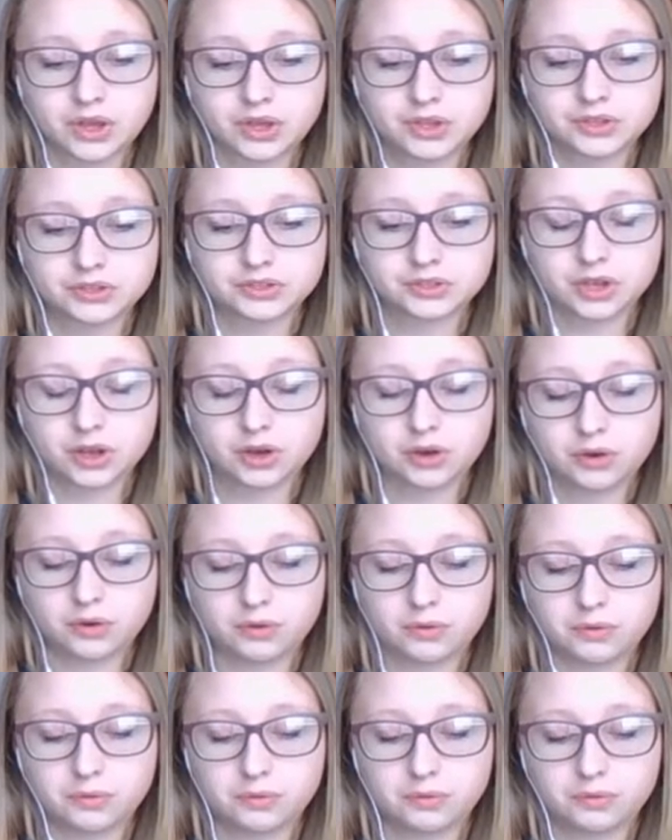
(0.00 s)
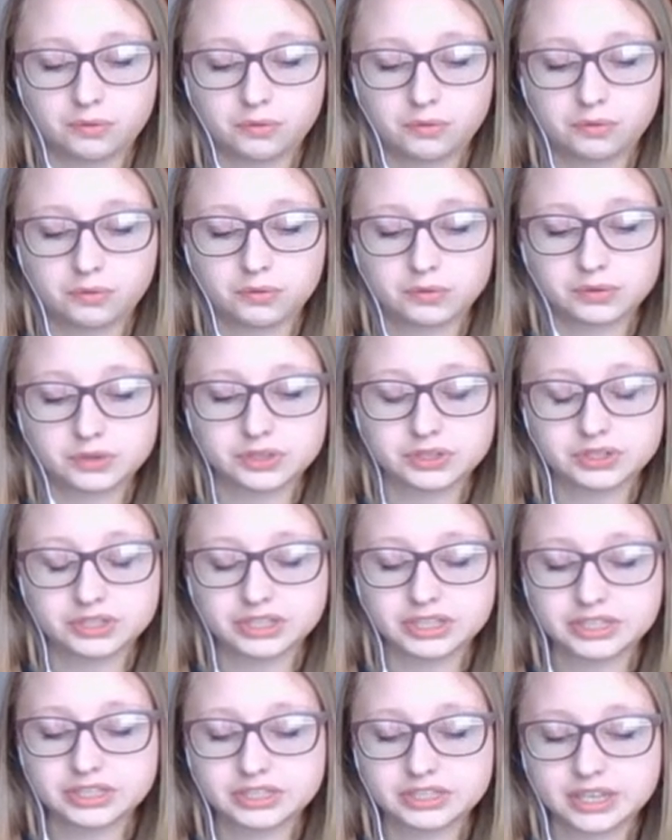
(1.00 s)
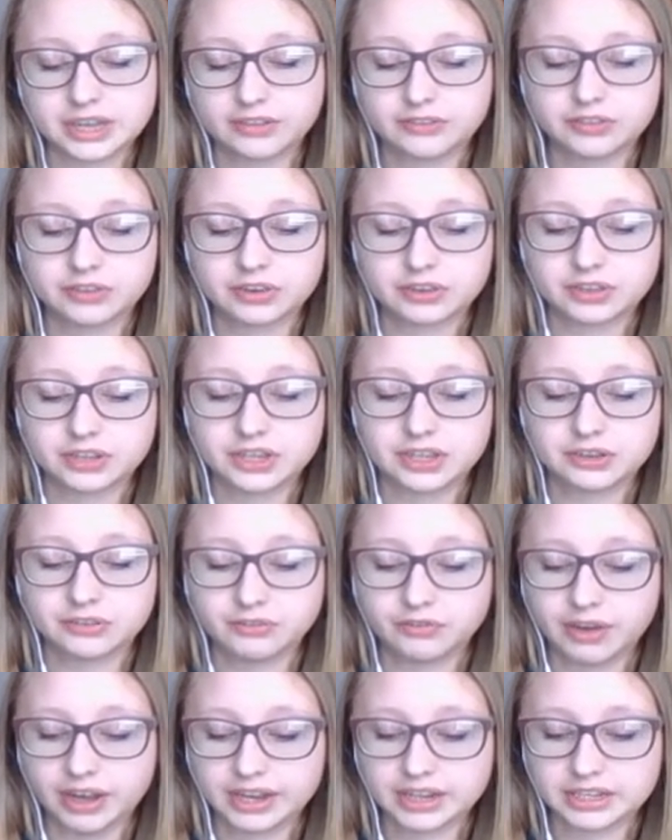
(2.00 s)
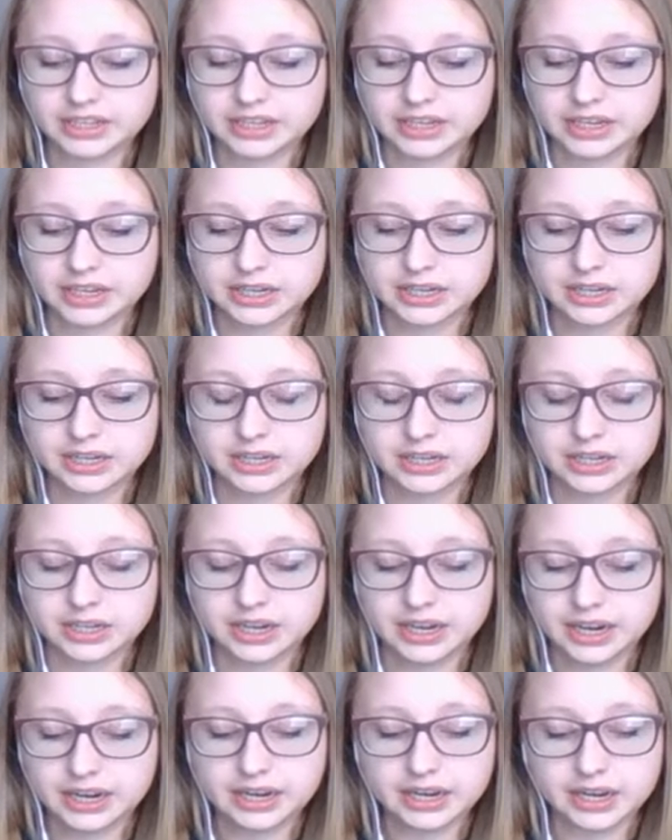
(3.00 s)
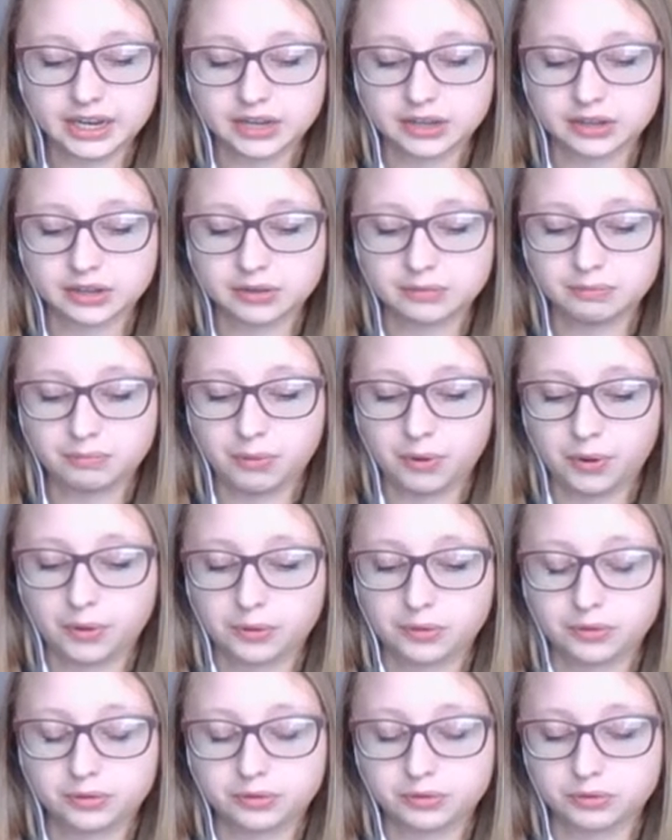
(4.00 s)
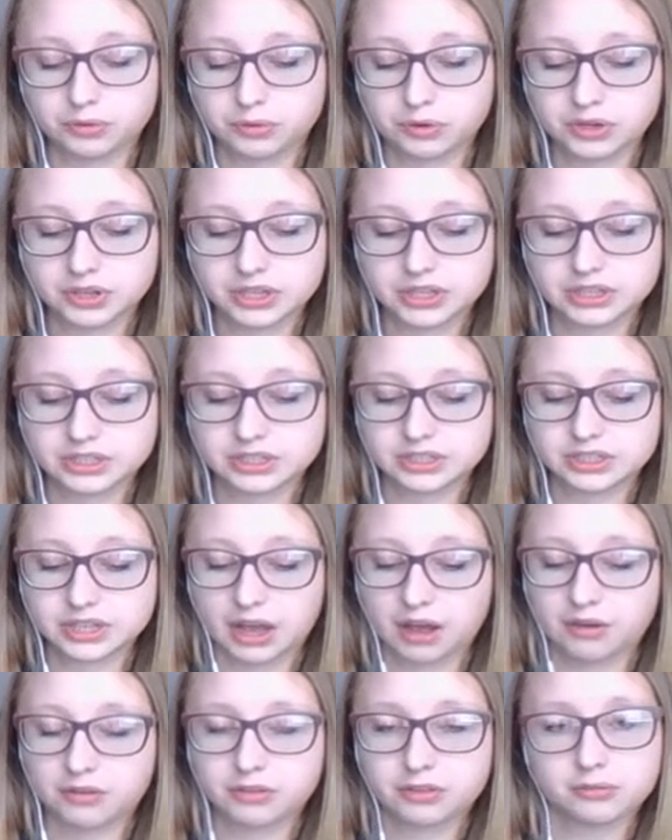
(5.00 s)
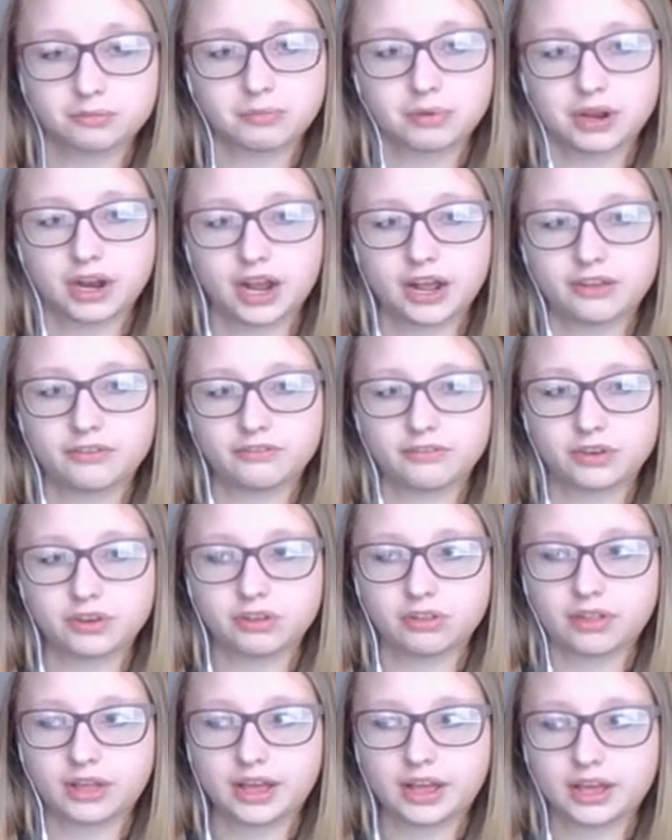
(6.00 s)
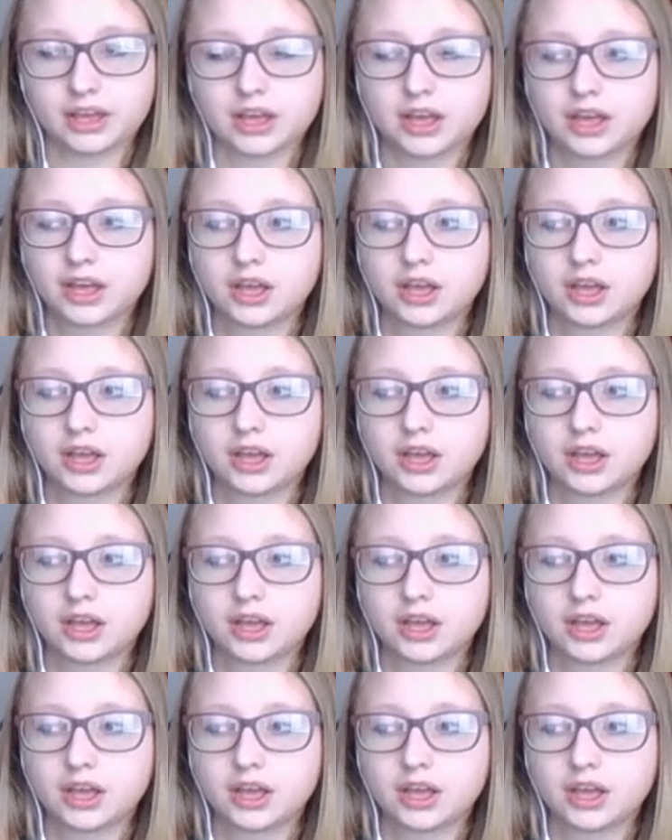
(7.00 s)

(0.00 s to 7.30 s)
so disease definitely affected and killed both North and South, but I feel like